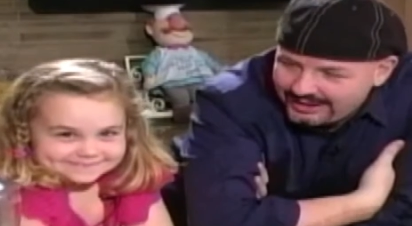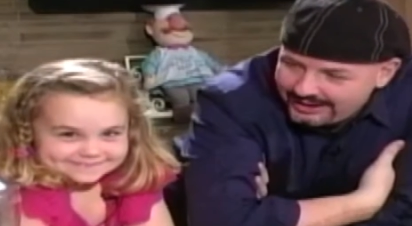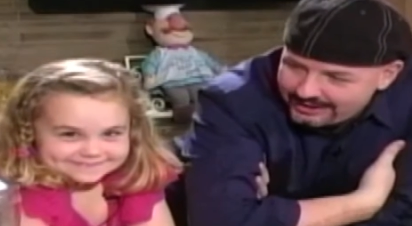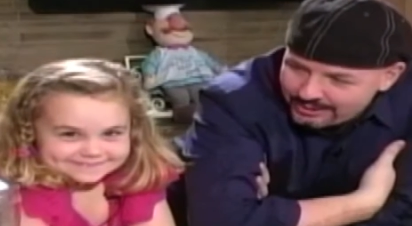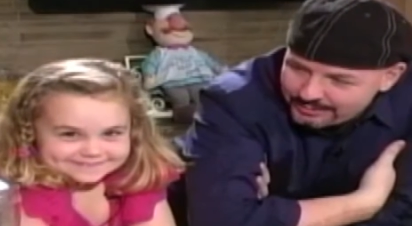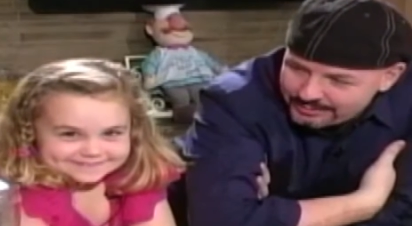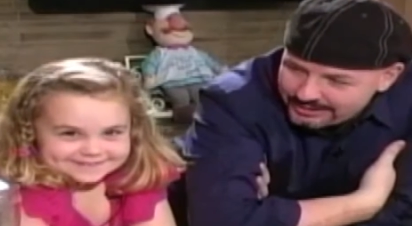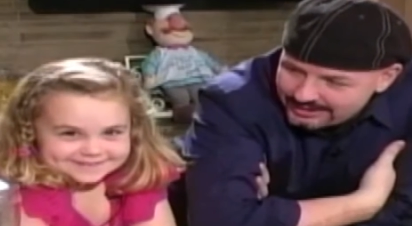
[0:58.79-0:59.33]

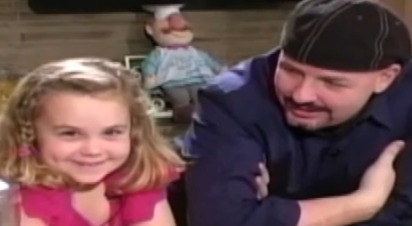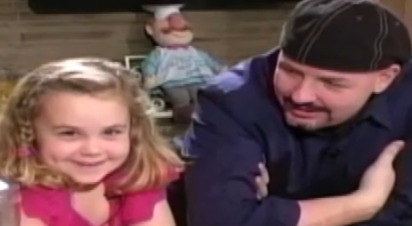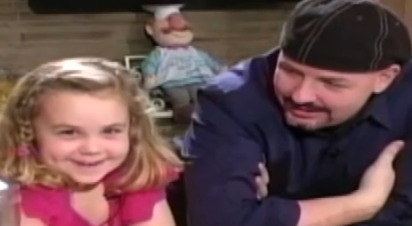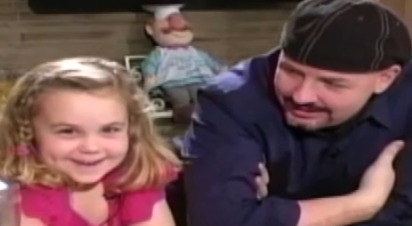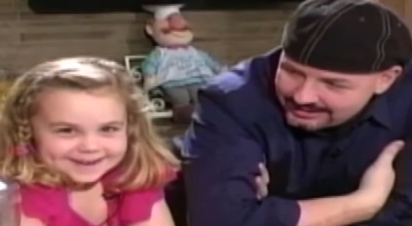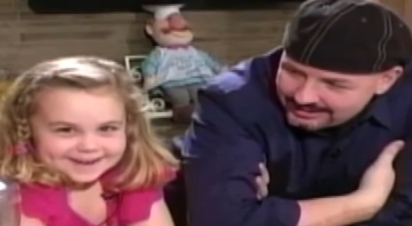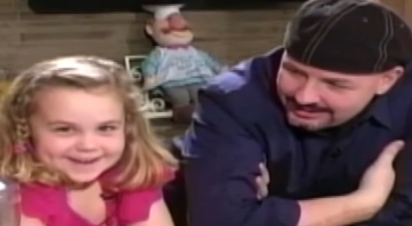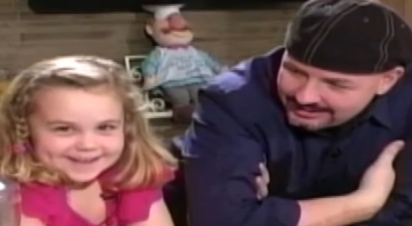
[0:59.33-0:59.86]
Speaker 1: hi, Arby.
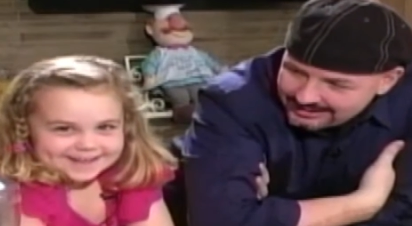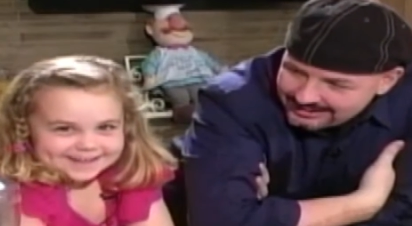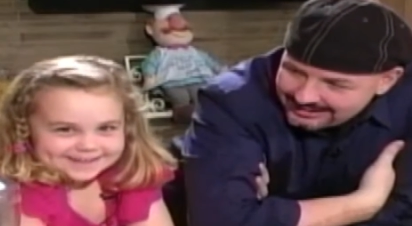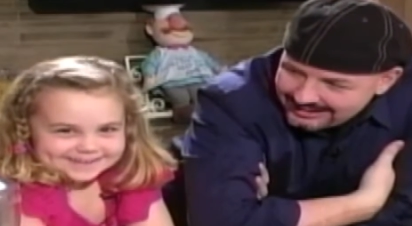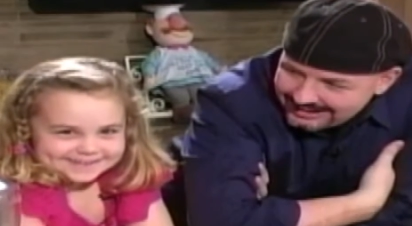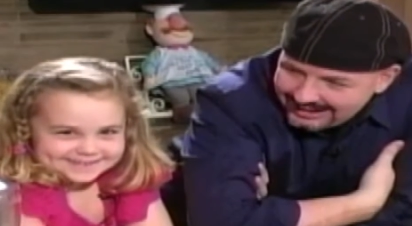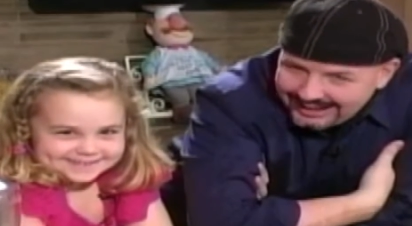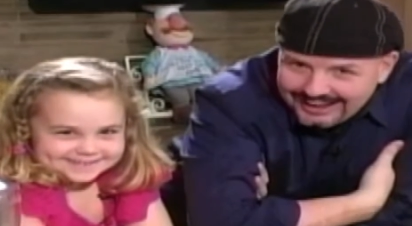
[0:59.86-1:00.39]

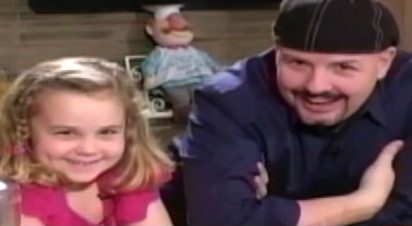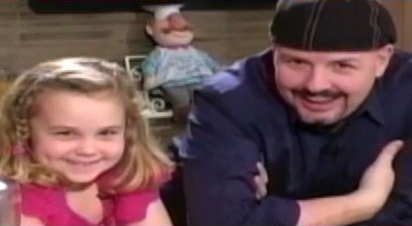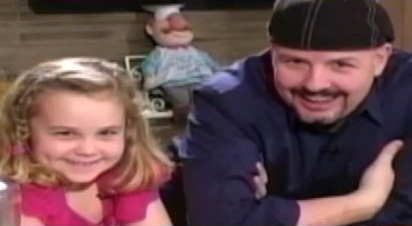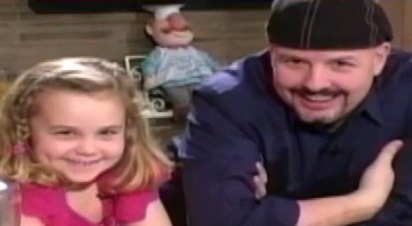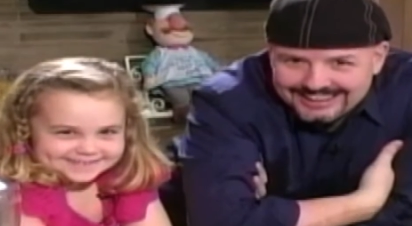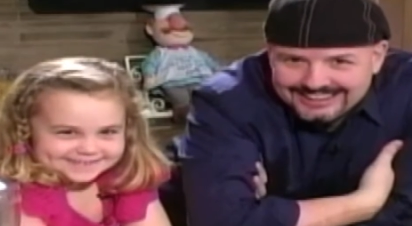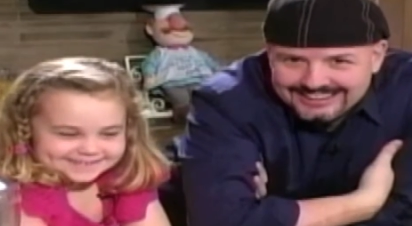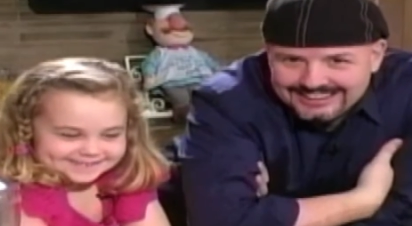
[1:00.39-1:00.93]
Hi.
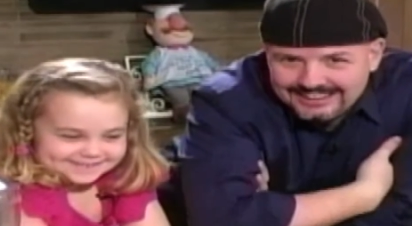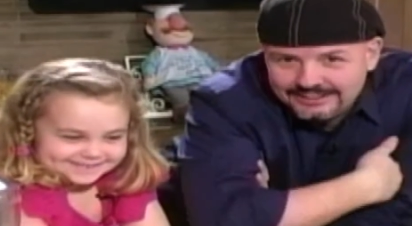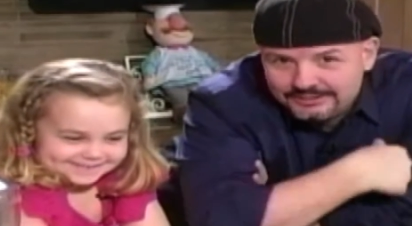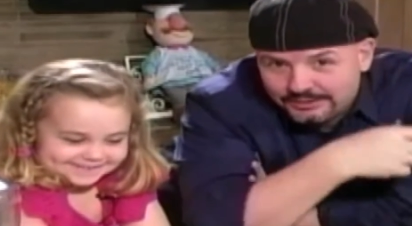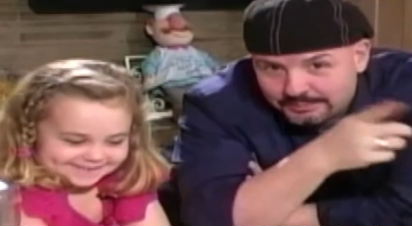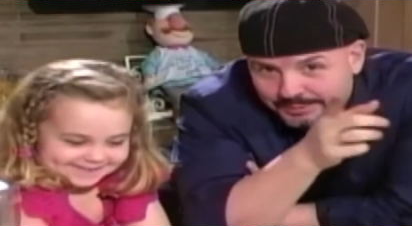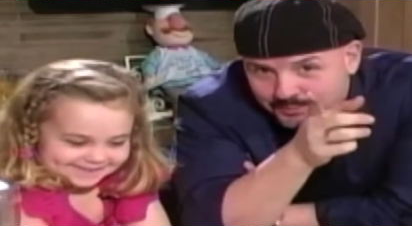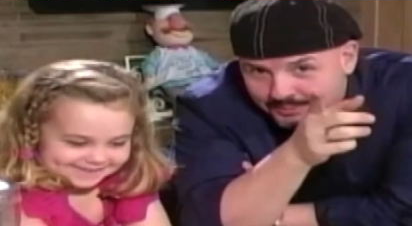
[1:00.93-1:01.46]
Hi.
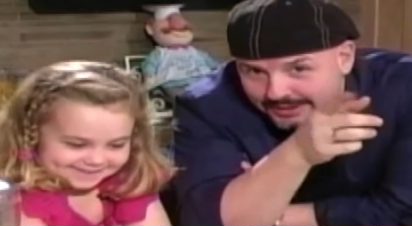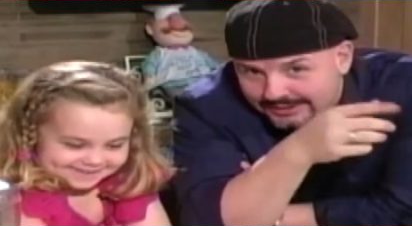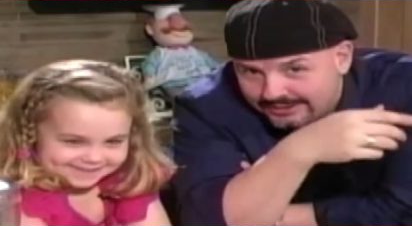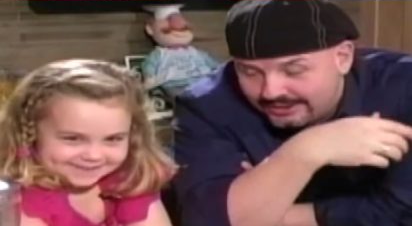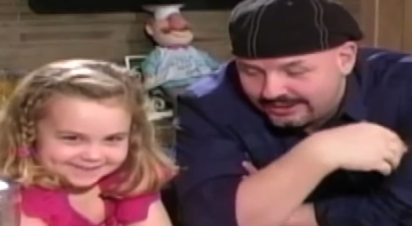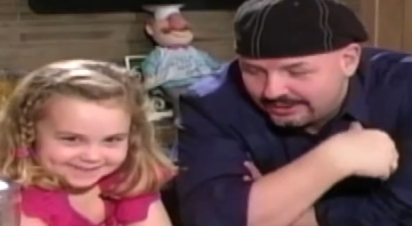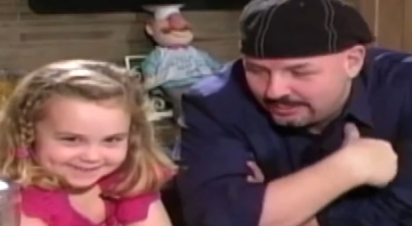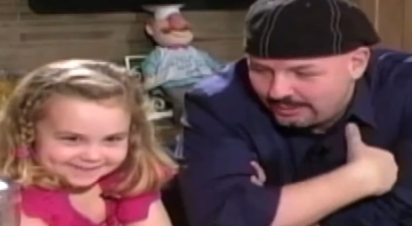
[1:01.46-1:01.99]
There's people
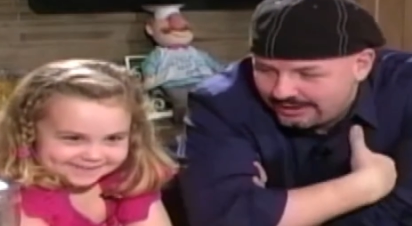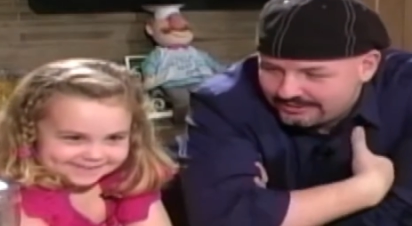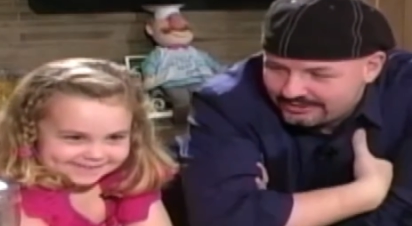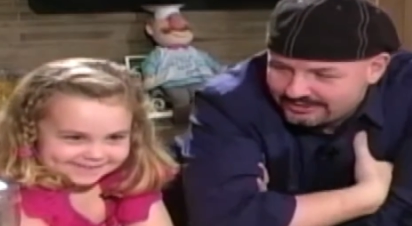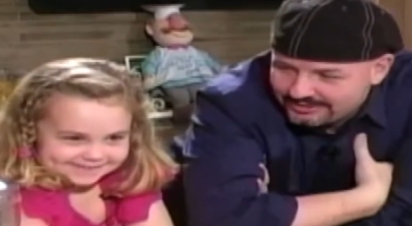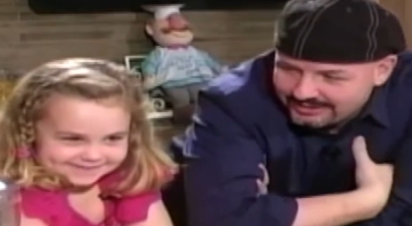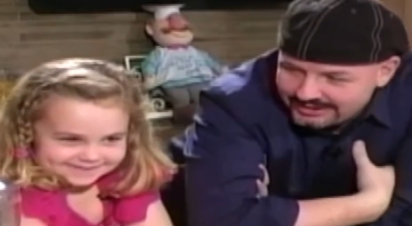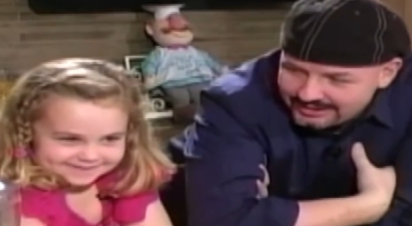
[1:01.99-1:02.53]
out there going to
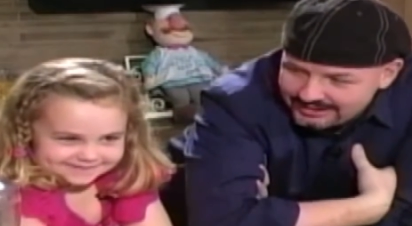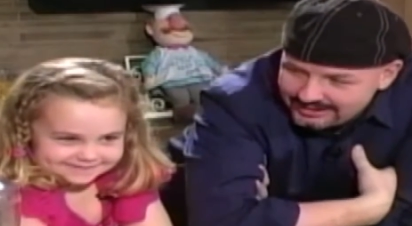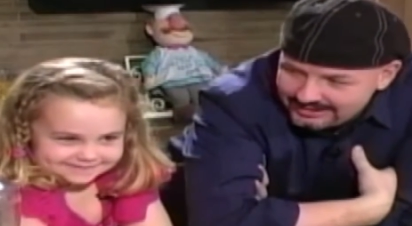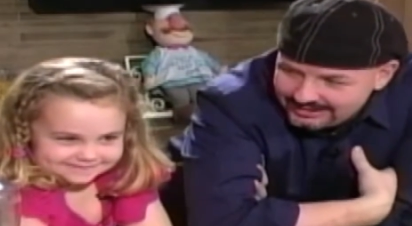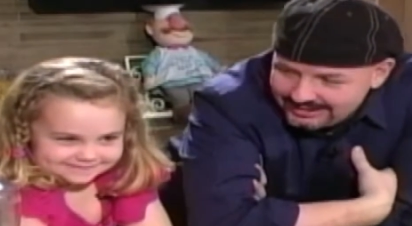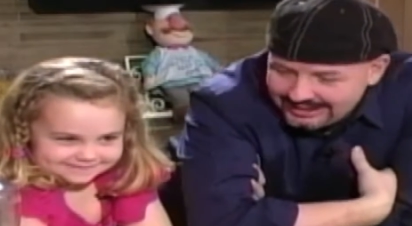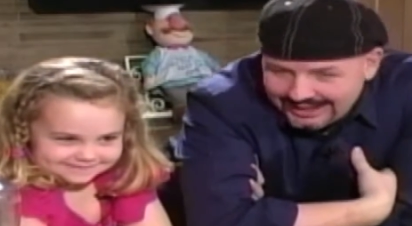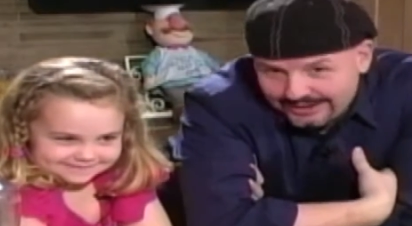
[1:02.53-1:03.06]
watch us
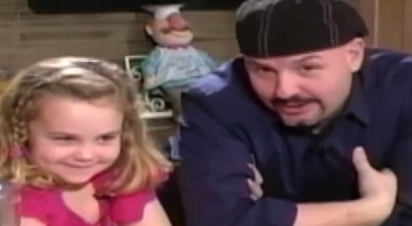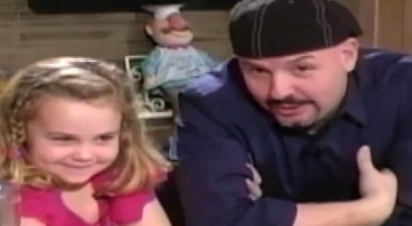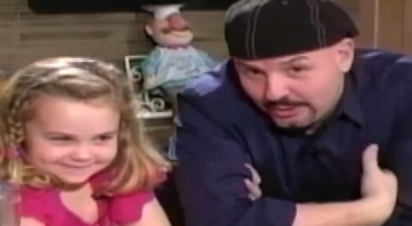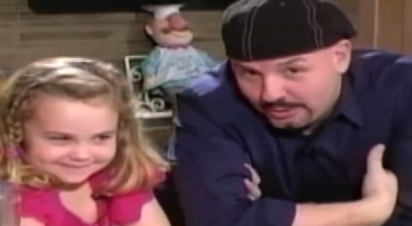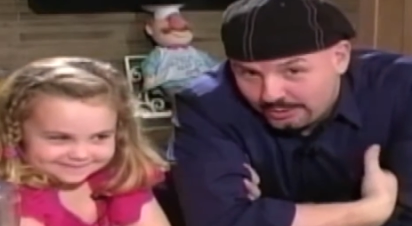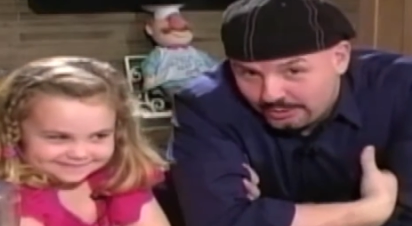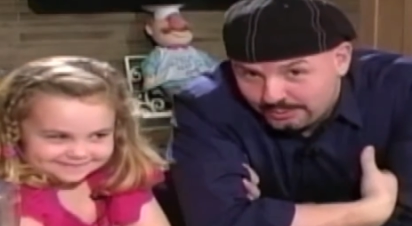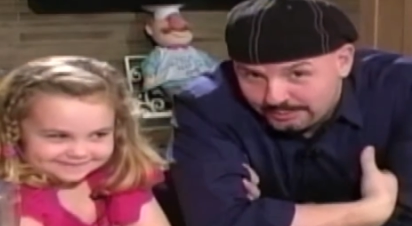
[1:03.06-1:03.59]
later. I don't
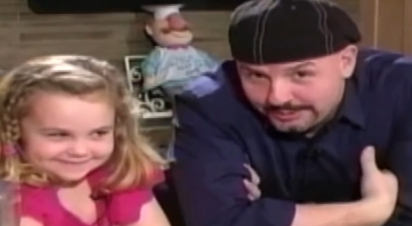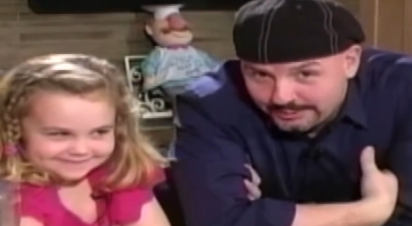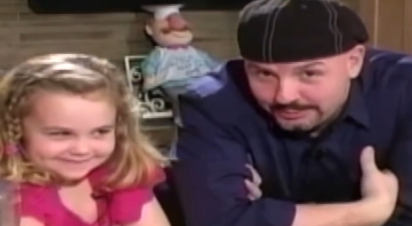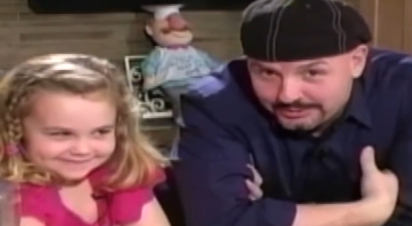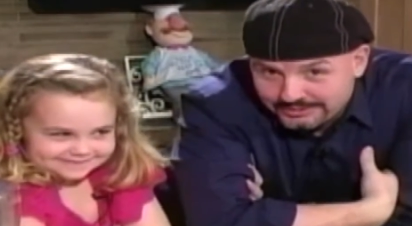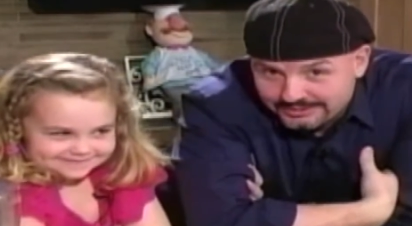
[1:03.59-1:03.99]
know who, but we'll